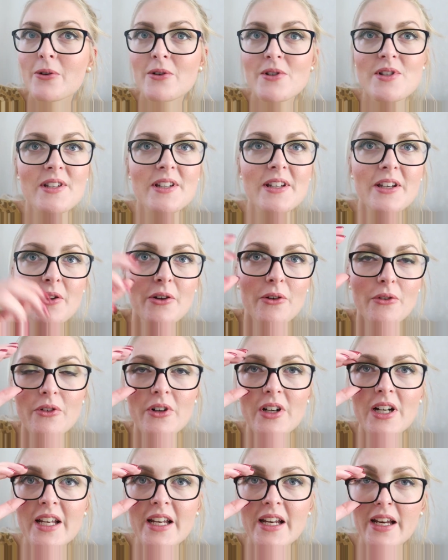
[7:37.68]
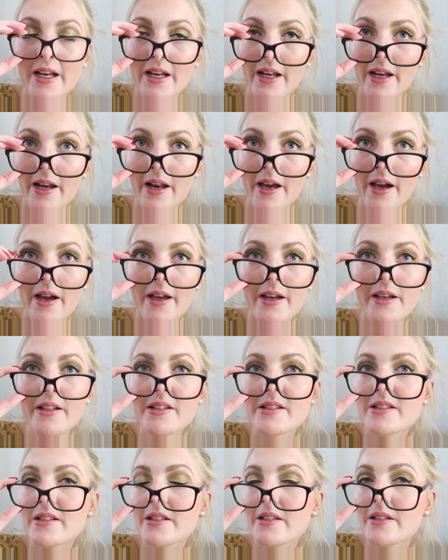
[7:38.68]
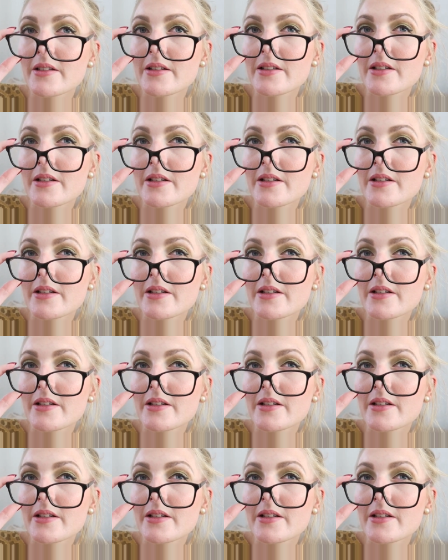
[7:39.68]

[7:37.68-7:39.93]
looks still really nice.